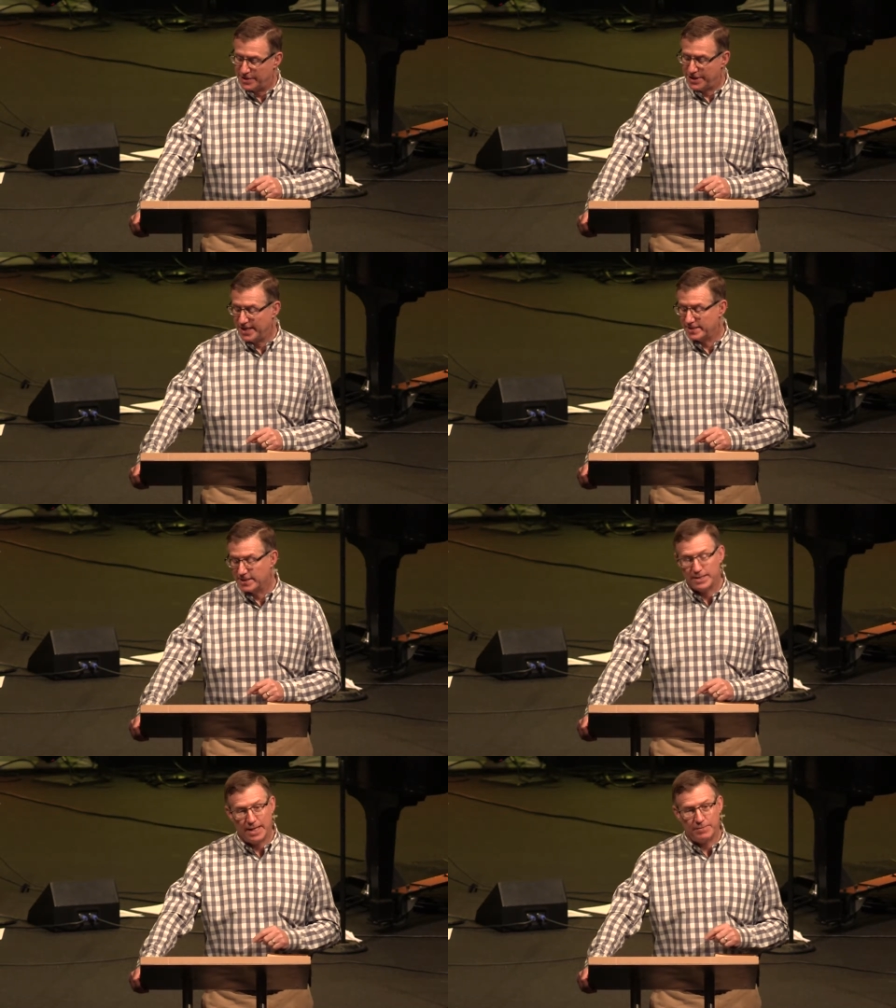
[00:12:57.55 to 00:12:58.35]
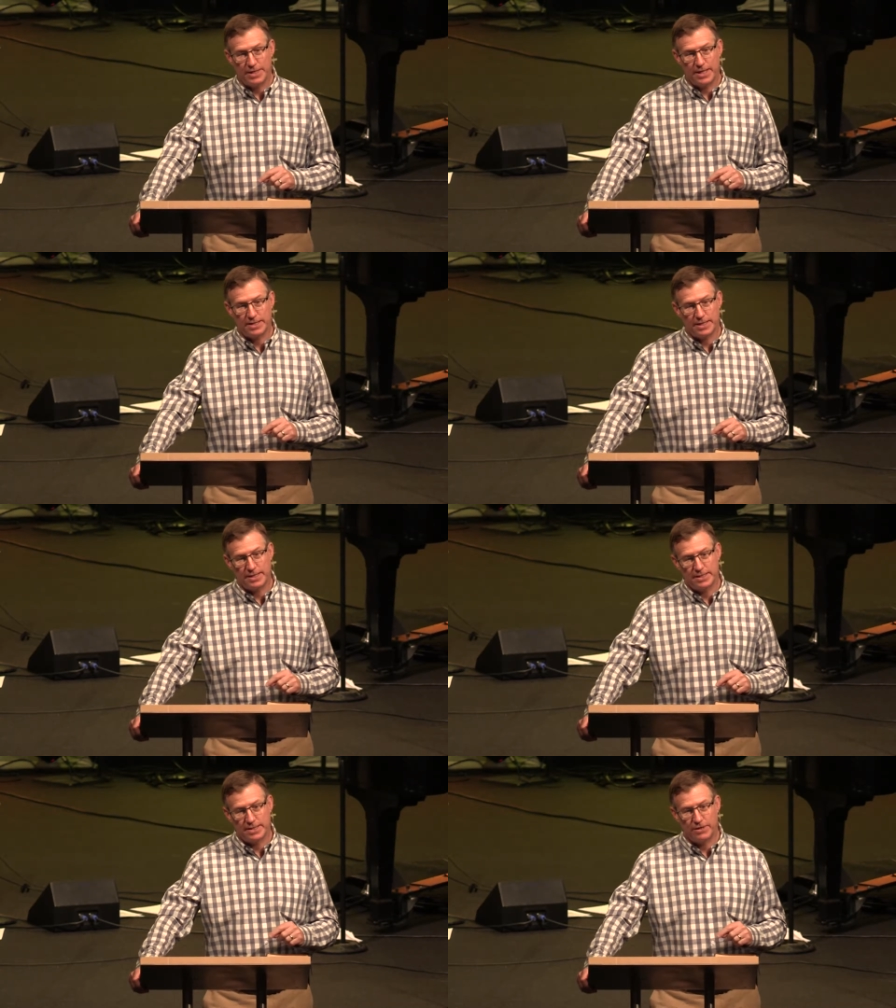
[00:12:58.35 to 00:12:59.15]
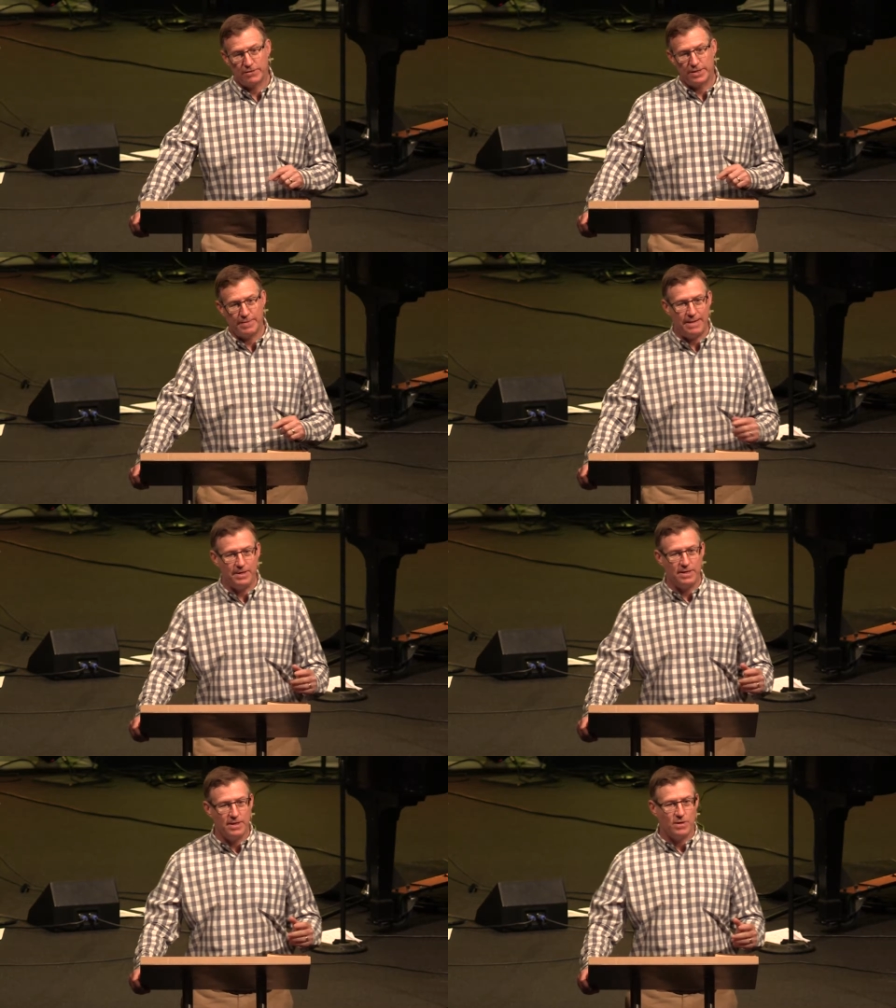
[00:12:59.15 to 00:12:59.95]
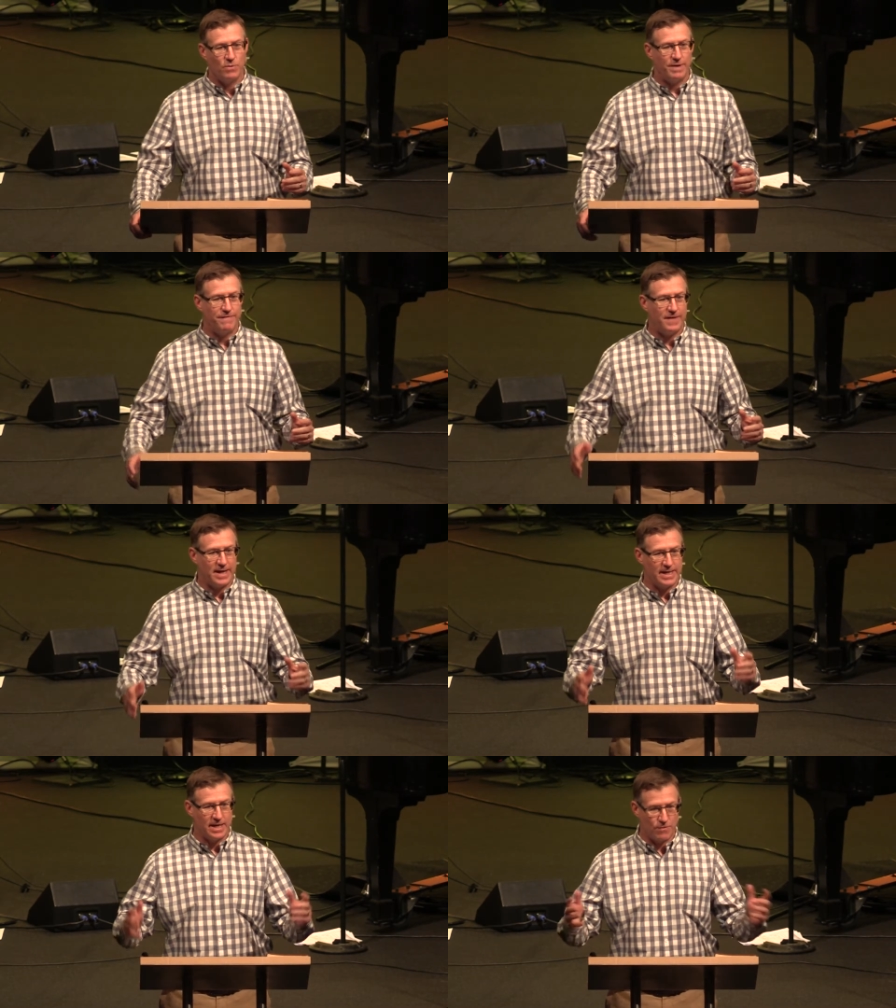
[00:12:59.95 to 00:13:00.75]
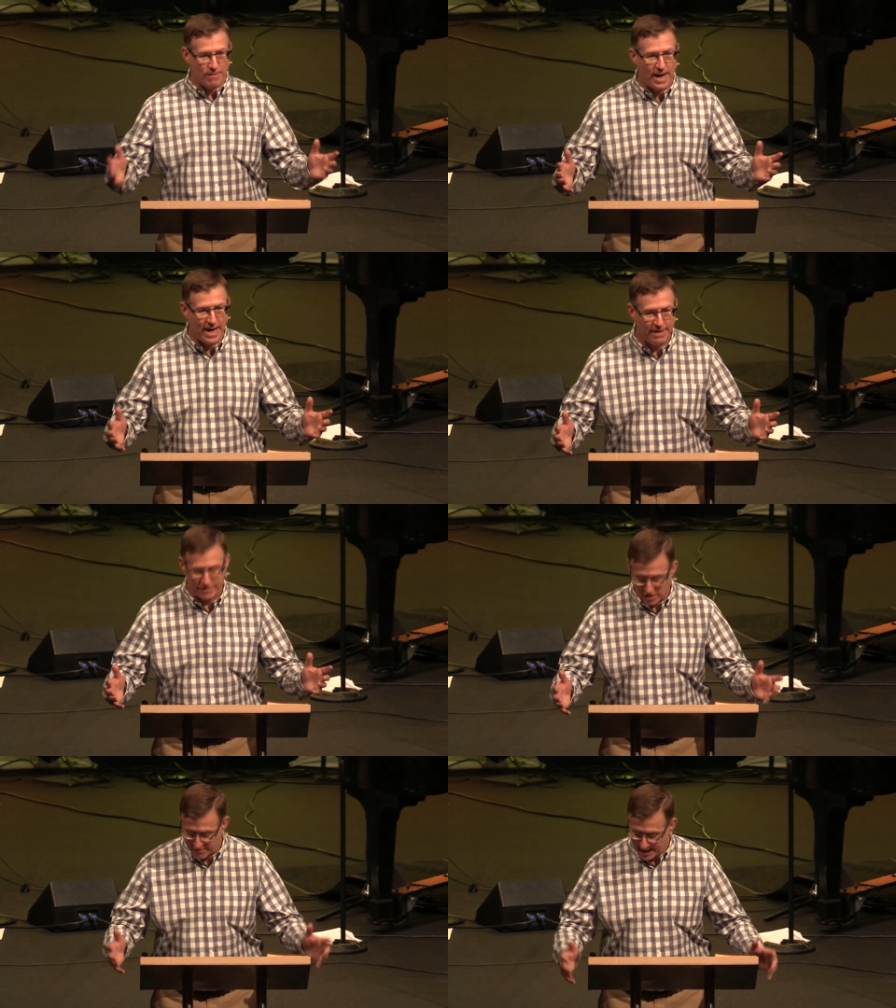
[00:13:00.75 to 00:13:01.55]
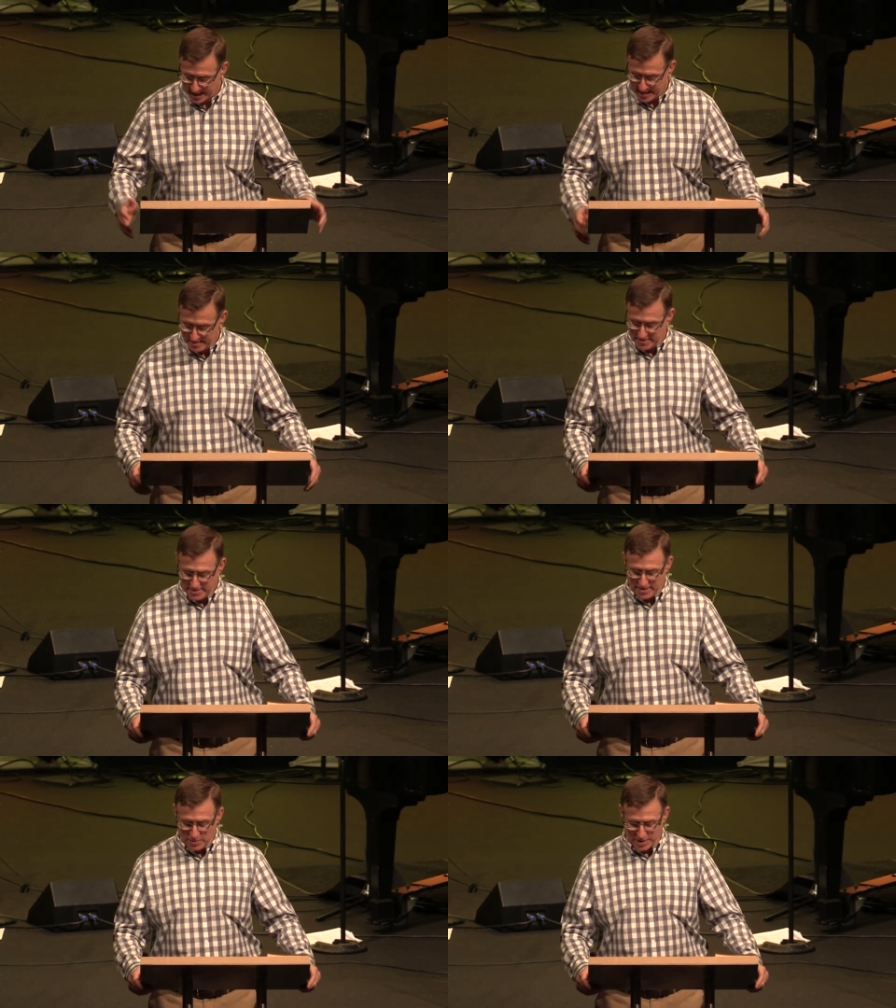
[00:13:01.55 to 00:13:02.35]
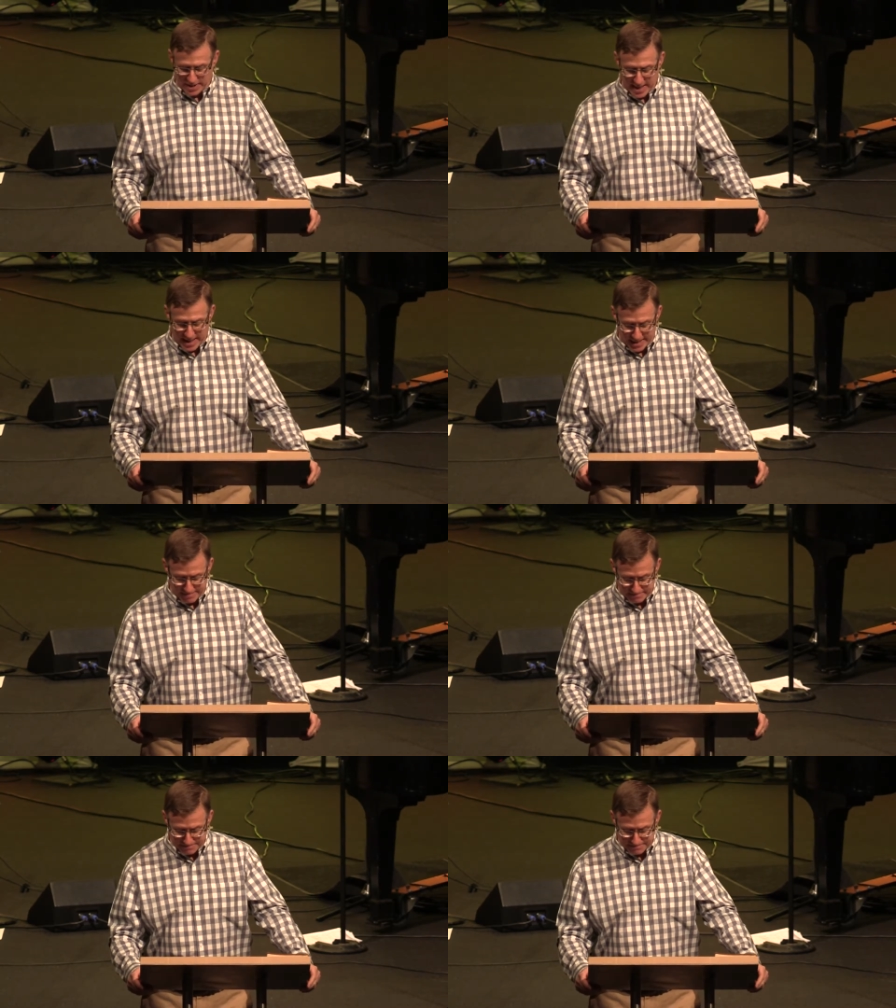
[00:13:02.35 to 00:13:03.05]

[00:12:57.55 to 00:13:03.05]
things that tempted us to consider that maybe we've finally arrived already with God.